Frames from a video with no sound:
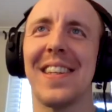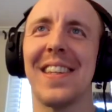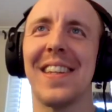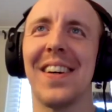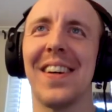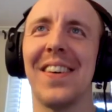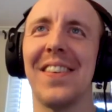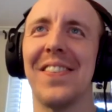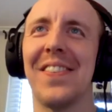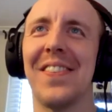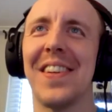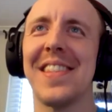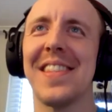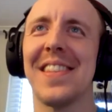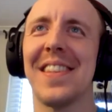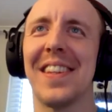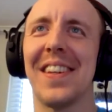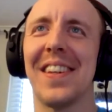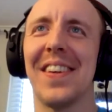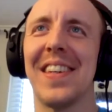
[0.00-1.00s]
the deal?
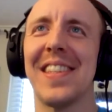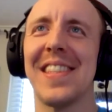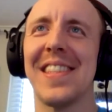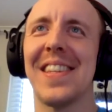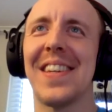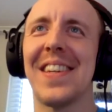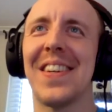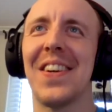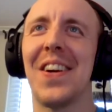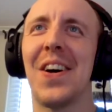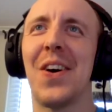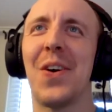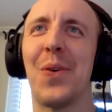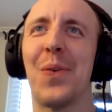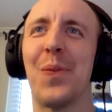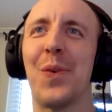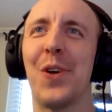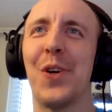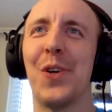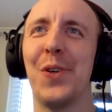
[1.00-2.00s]
What's the deal? Is there so, no
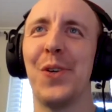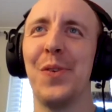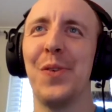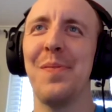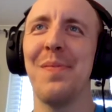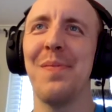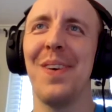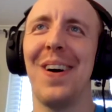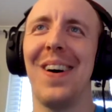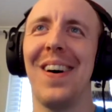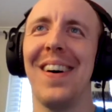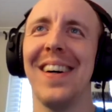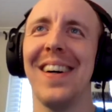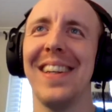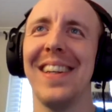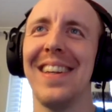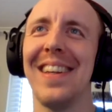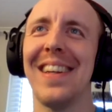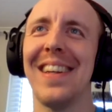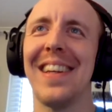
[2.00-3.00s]
room
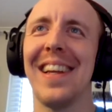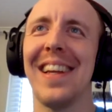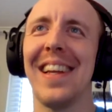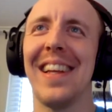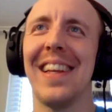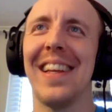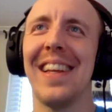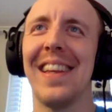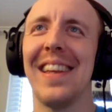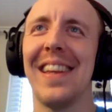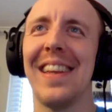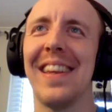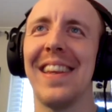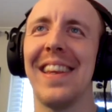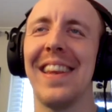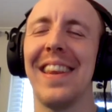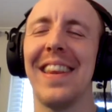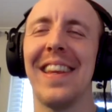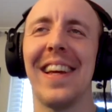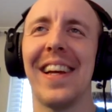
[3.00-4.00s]
on
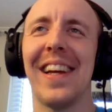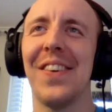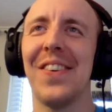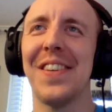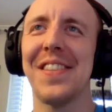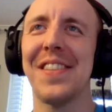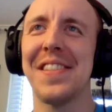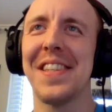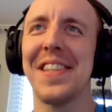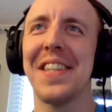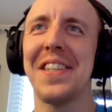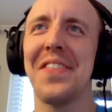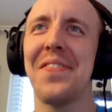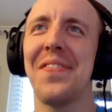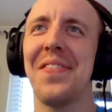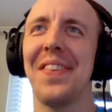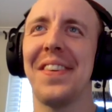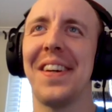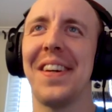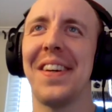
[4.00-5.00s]
the English team?